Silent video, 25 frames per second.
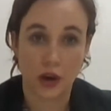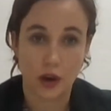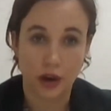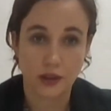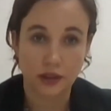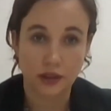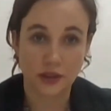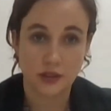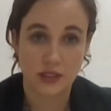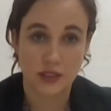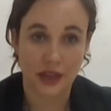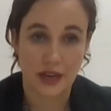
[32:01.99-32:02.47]

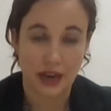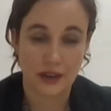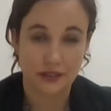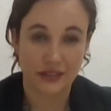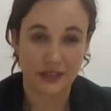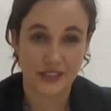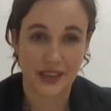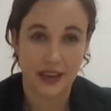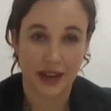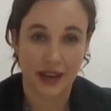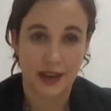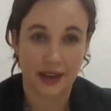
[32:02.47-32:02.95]
cost and
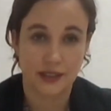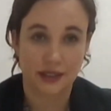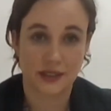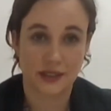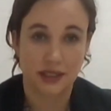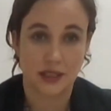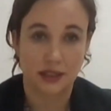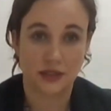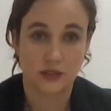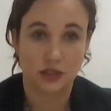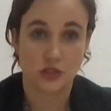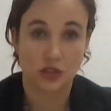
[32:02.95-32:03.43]
having
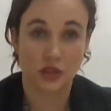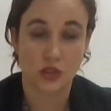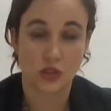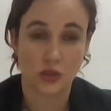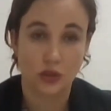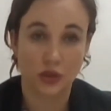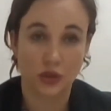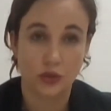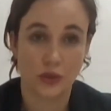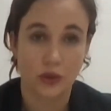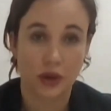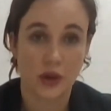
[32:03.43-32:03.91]
access
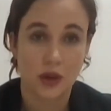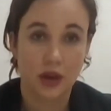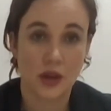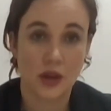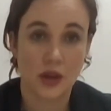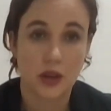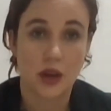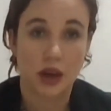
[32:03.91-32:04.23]
to